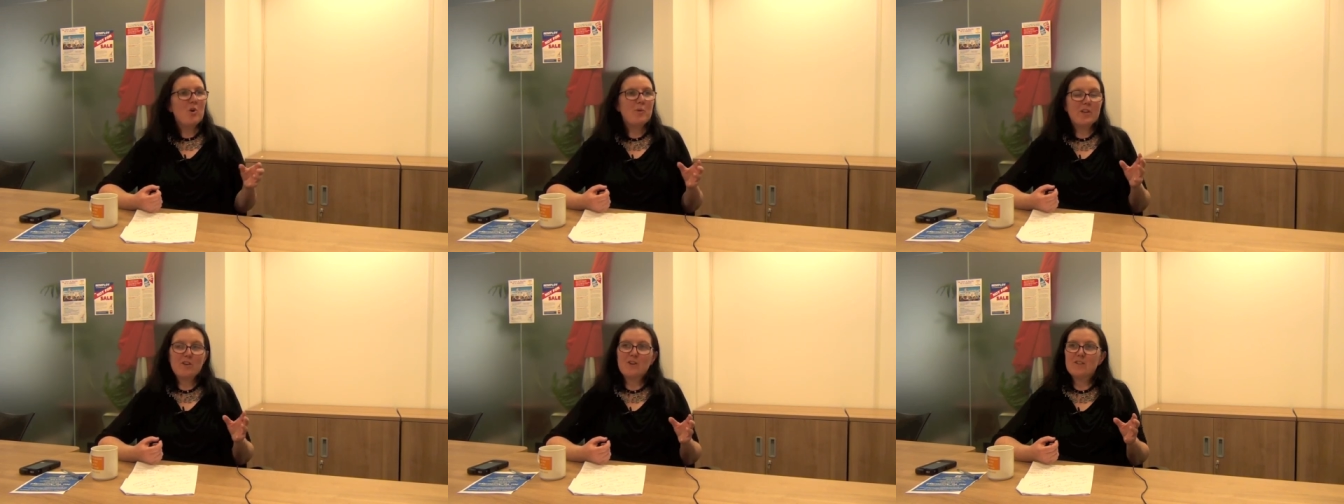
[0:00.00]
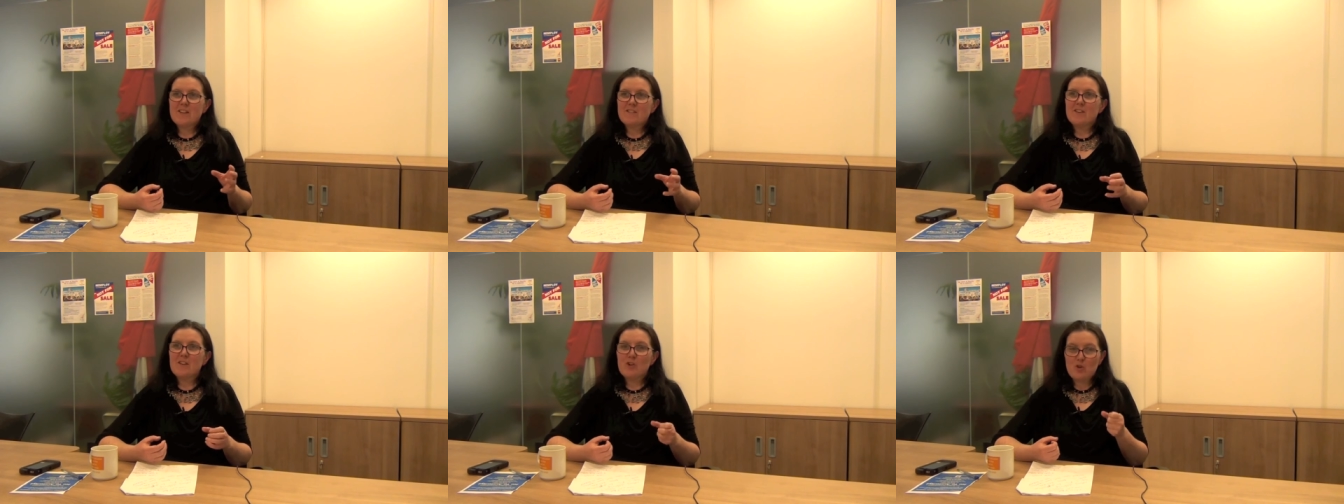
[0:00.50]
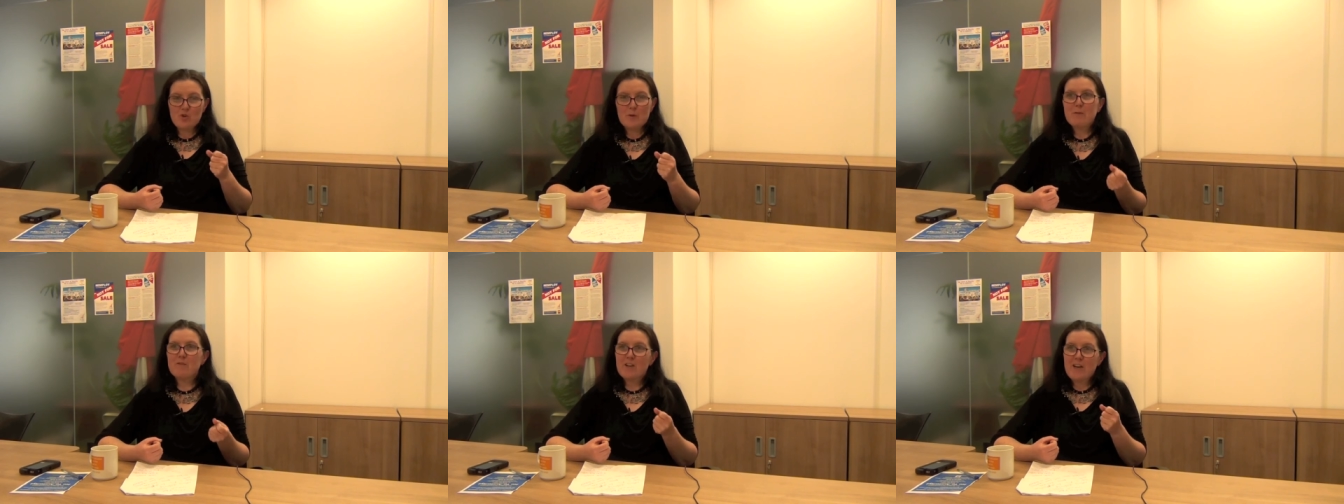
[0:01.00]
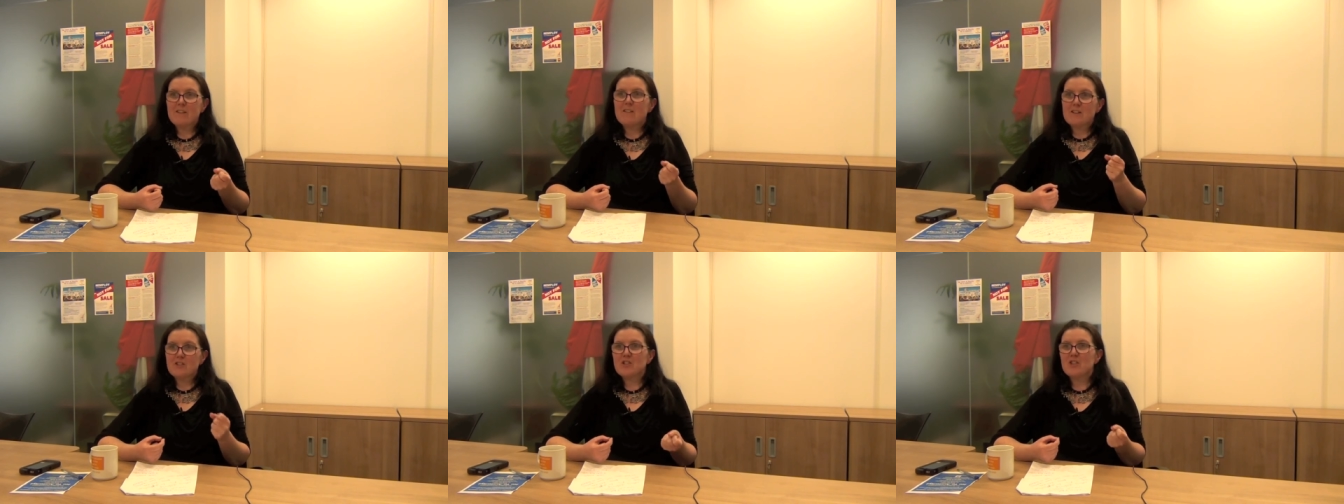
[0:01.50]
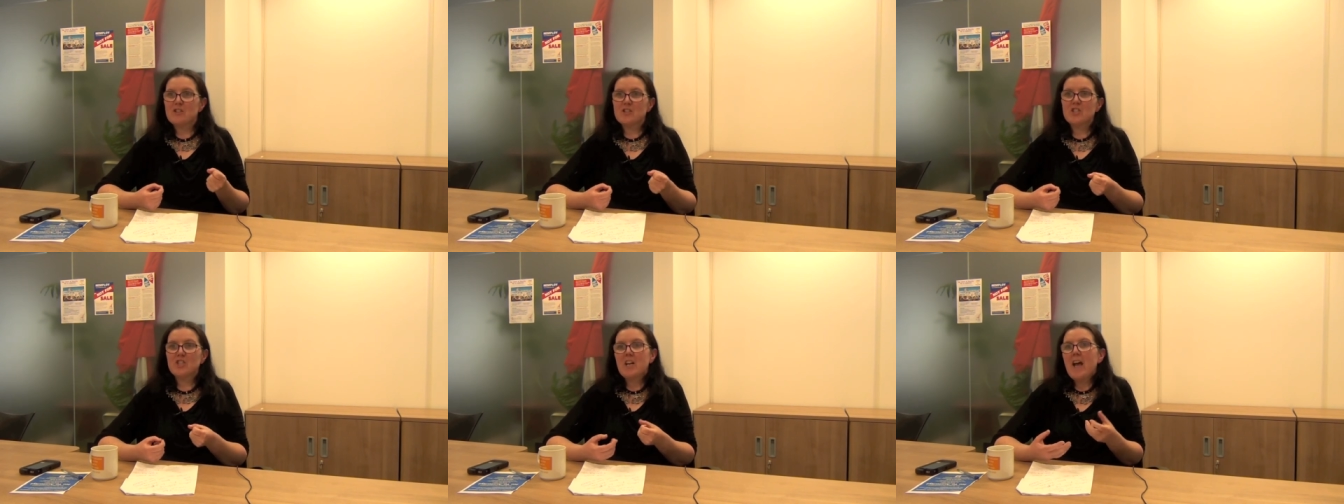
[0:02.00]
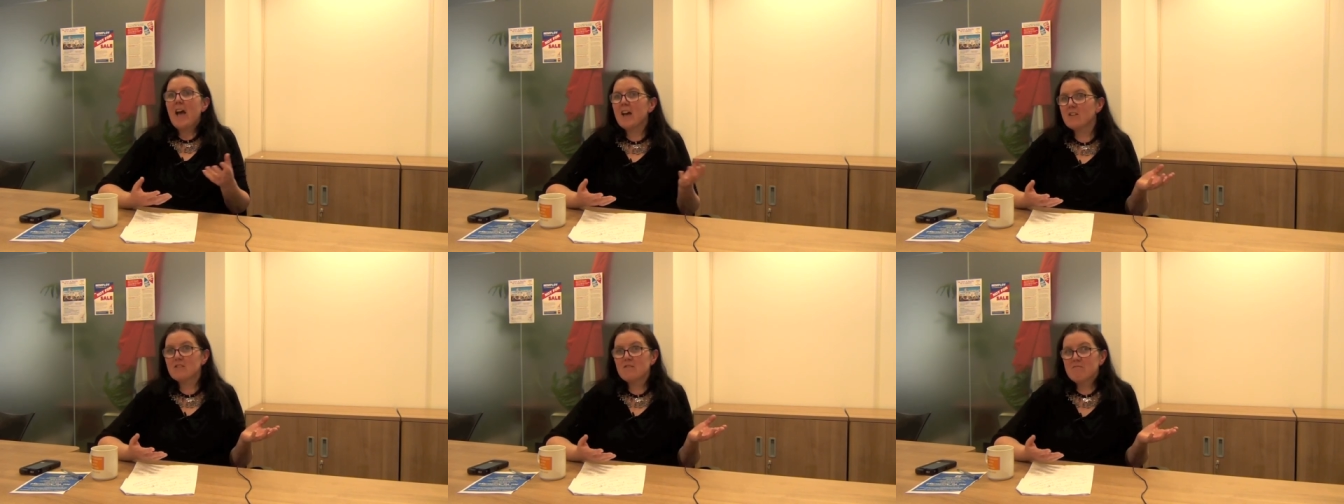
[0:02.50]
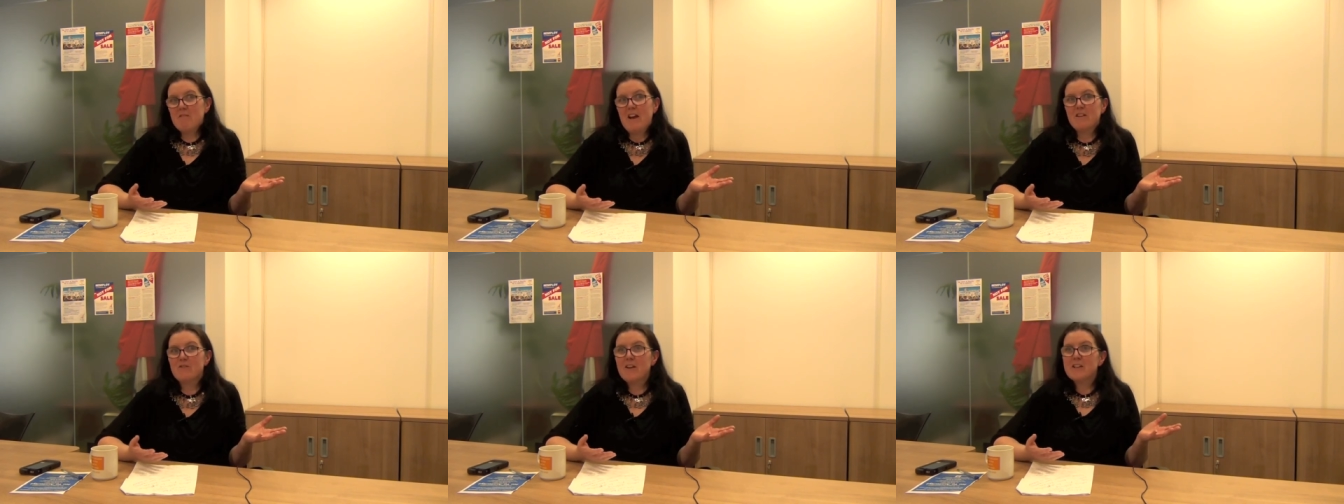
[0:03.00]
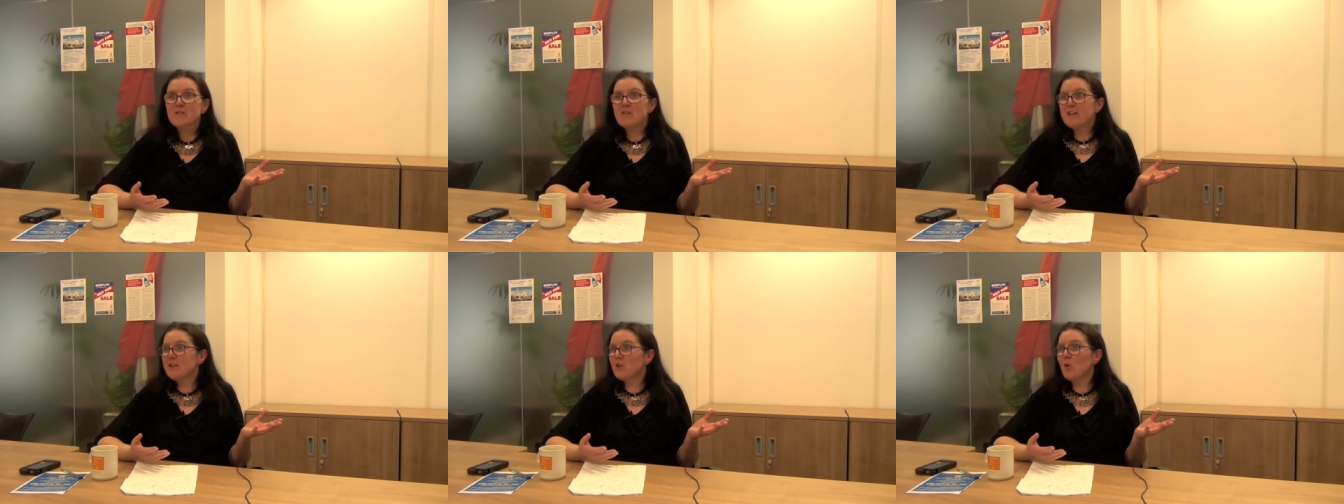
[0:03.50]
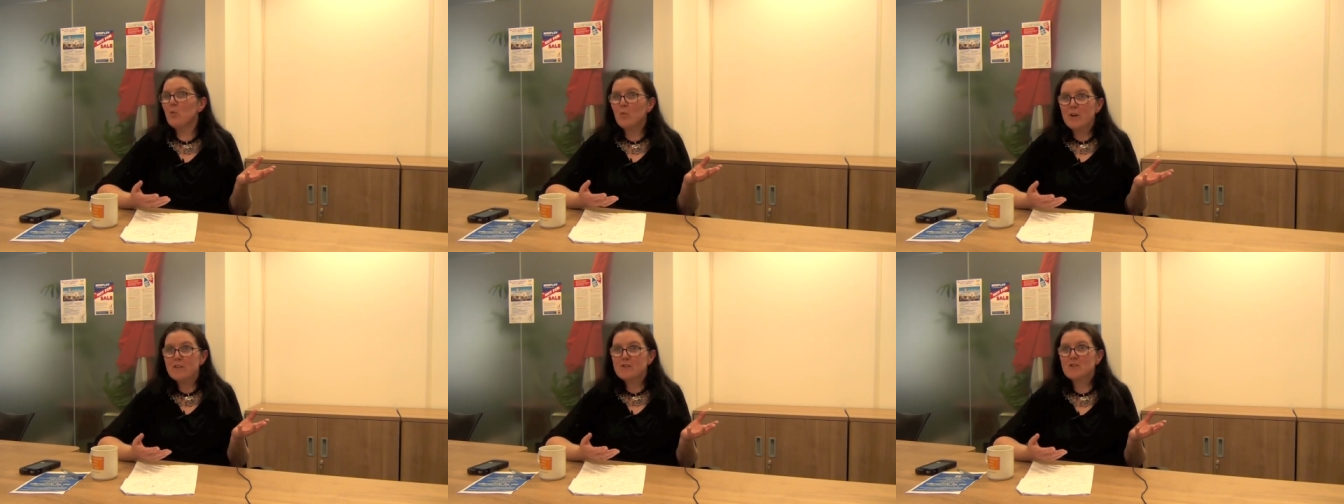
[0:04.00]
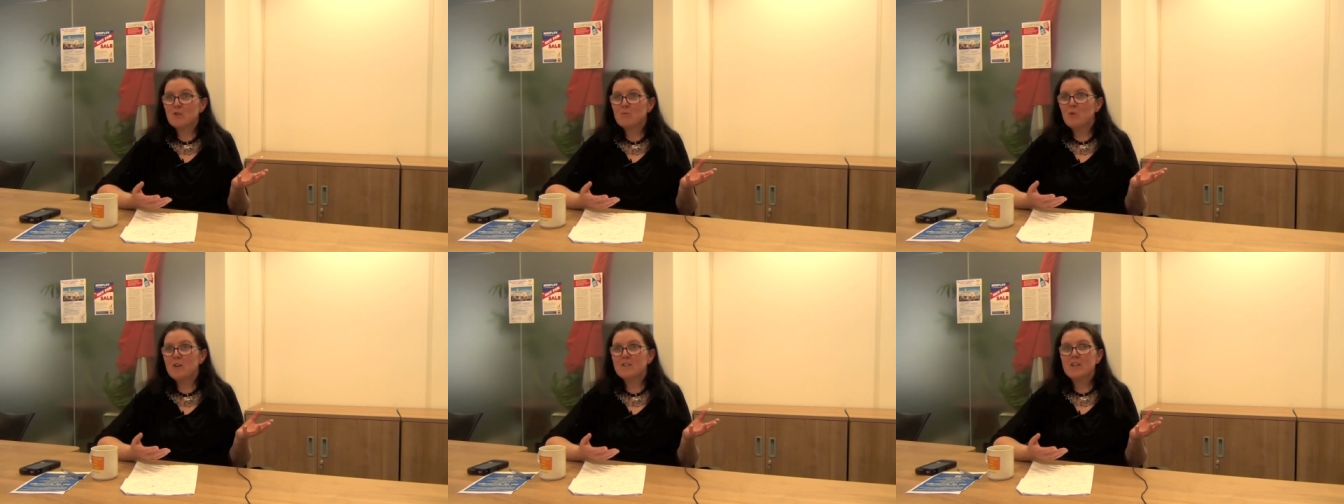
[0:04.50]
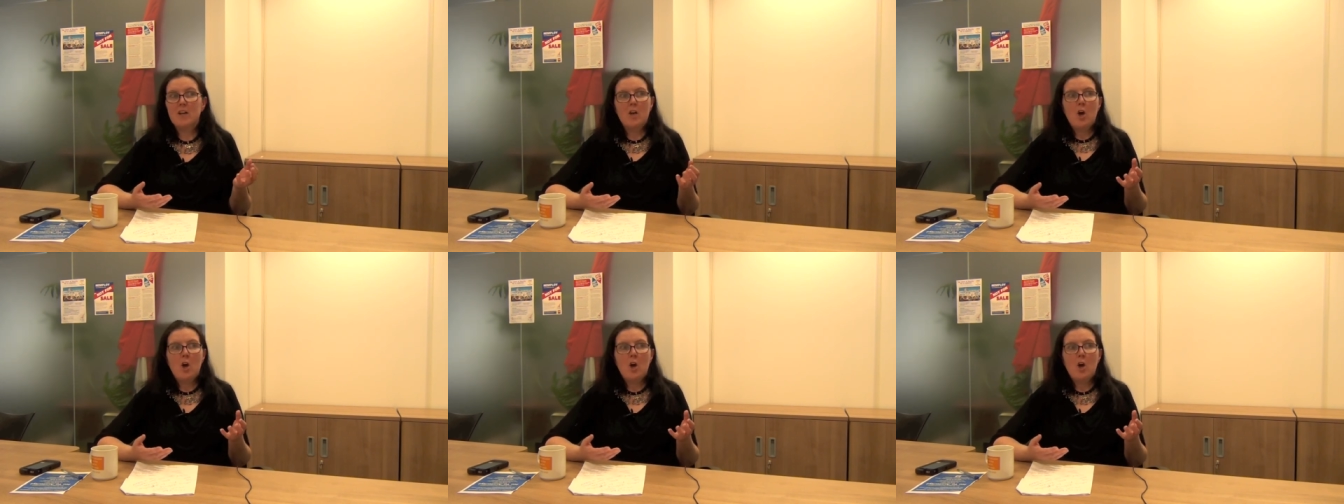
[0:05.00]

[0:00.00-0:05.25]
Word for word: we thought that, that the grip of the Catholic Church had, had effectively, you know, withered somewhat,